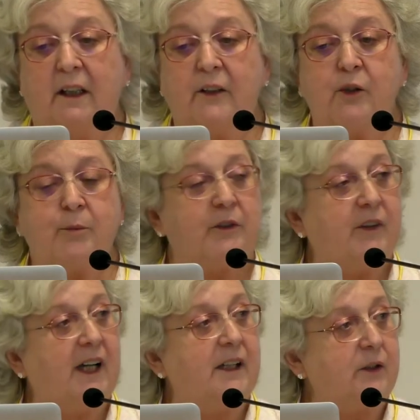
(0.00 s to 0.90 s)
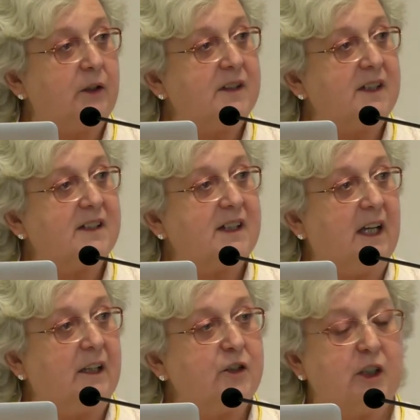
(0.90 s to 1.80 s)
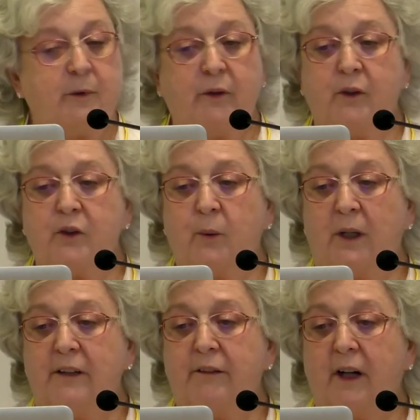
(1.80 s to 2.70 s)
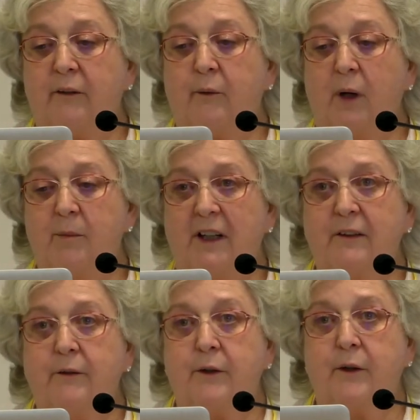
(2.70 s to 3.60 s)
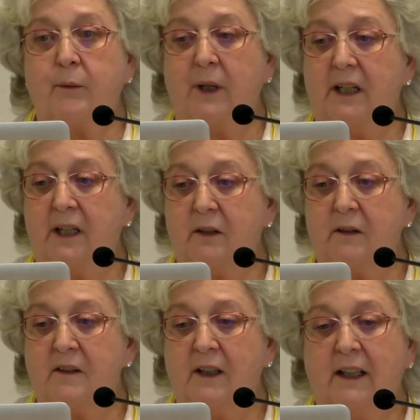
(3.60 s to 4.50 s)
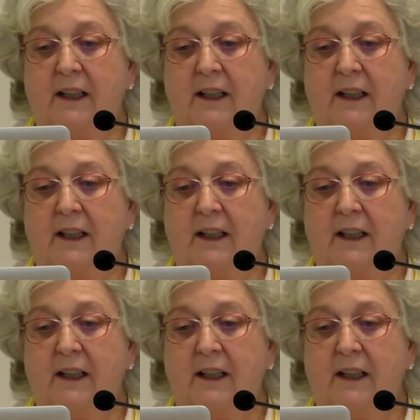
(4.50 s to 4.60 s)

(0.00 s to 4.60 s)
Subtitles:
to provide nursing scholarships for 25 women for 3 years.